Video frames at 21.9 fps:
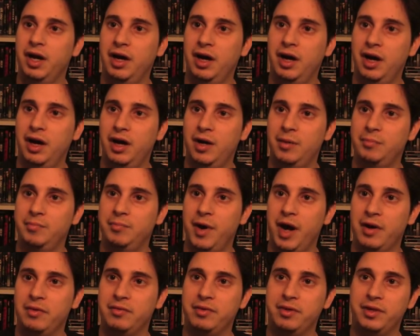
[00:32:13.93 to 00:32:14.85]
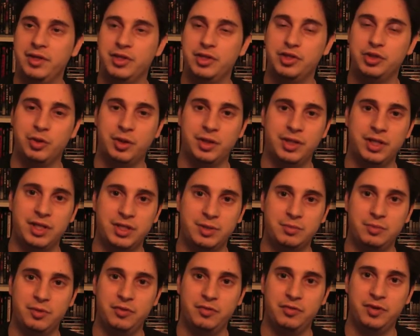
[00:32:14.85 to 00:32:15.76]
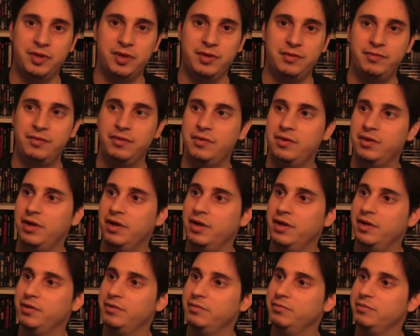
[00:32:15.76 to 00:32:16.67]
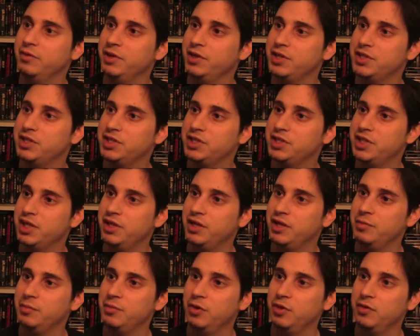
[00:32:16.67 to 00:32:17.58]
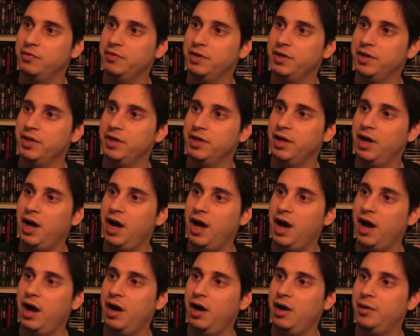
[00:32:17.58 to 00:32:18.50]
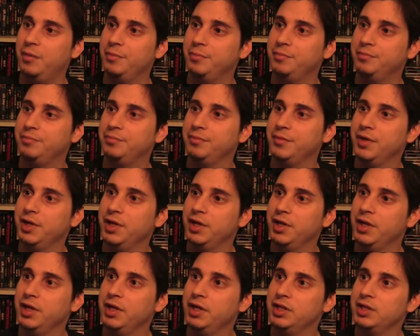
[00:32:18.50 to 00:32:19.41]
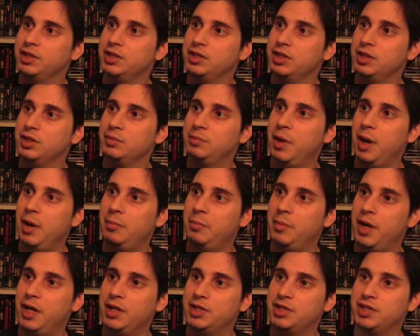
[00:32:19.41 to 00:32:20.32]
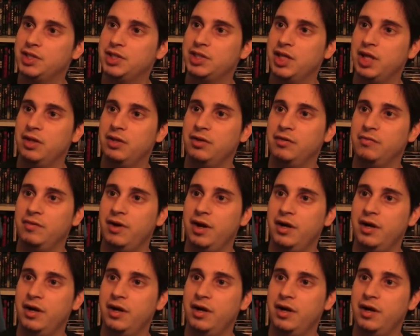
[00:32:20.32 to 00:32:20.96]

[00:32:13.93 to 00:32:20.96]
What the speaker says: I really enjoyed this movie. Really silly movie. It's about Ben Stiller.